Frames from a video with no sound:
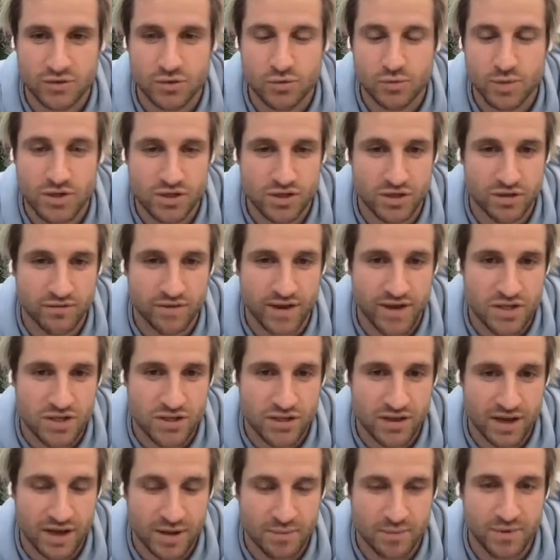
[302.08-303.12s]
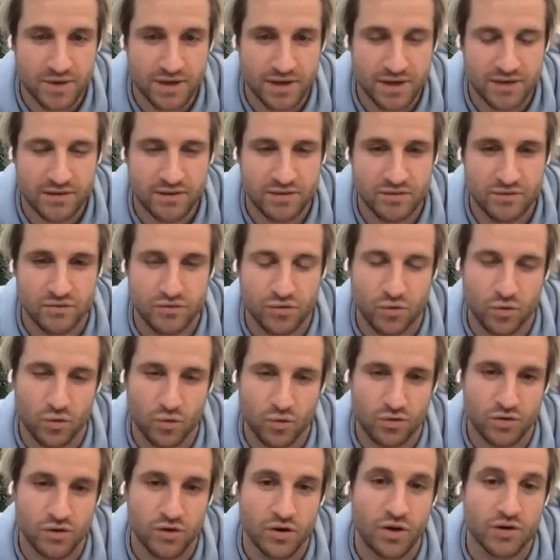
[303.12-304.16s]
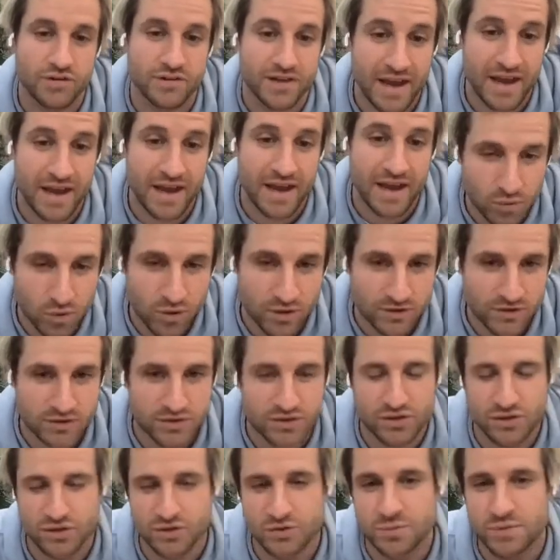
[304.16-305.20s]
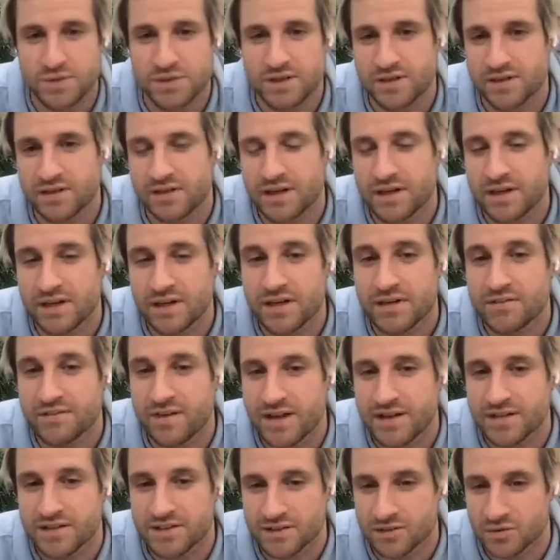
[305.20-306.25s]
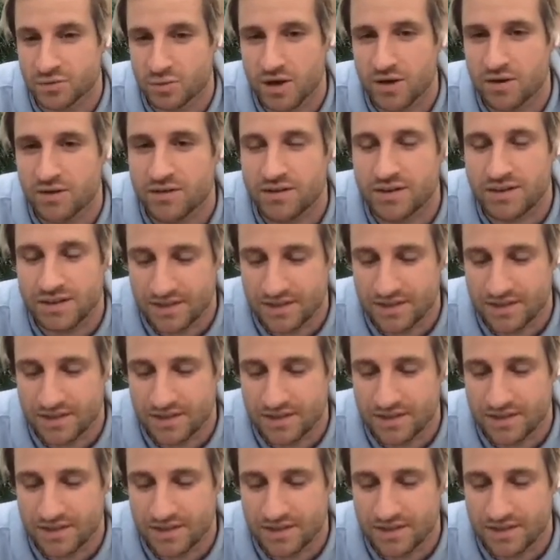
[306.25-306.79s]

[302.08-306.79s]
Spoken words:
too much innovation happening for not everyone to just be an innovator as well.